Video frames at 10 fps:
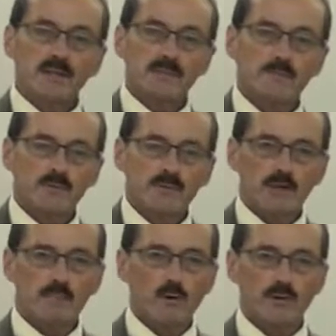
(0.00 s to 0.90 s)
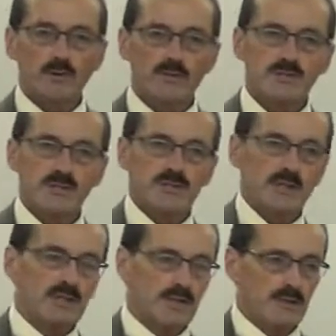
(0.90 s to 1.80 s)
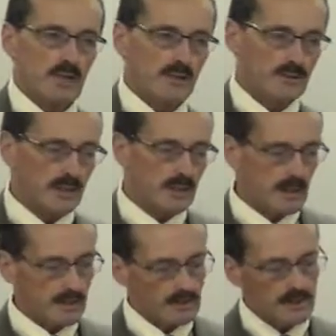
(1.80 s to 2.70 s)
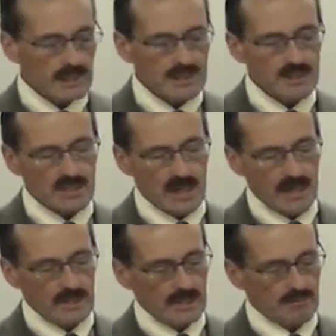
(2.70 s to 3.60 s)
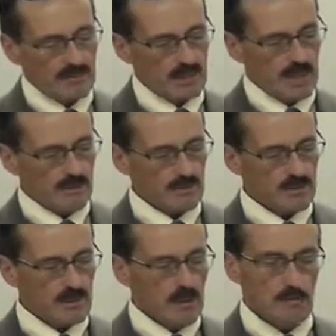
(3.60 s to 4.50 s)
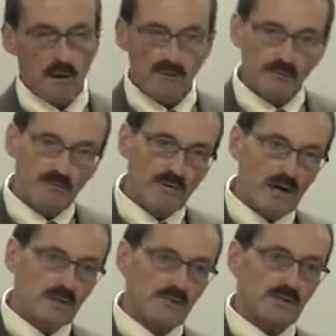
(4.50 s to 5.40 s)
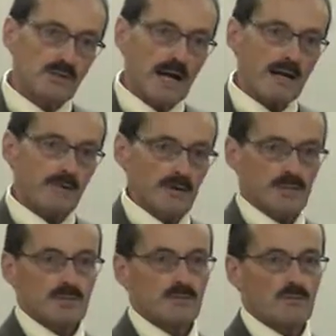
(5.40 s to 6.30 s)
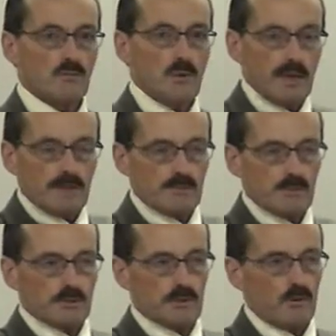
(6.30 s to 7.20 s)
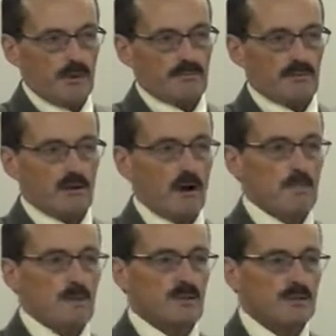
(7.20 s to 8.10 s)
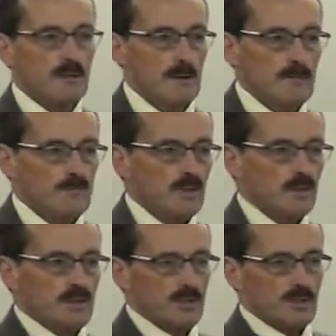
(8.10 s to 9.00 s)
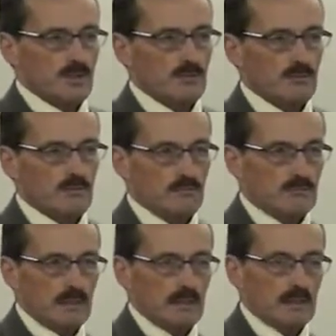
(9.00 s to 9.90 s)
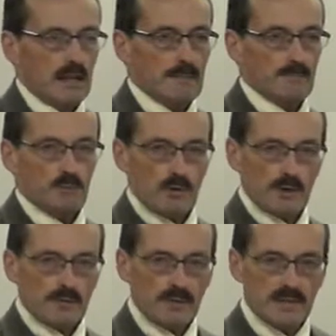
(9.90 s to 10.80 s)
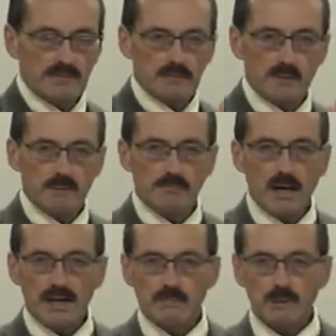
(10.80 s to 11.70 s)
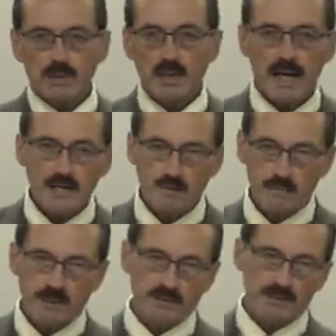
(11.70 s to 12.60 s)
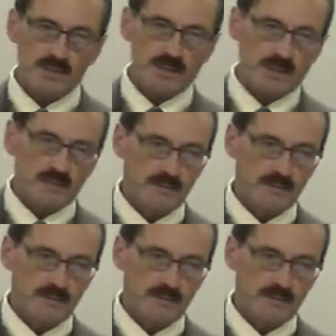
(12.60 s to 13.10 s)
their border is just on the on the uh, the east side of the Tigris. But if you follow the Tigris way up to the north, almost just up to where you're even with the bottom of the Caspian Sea,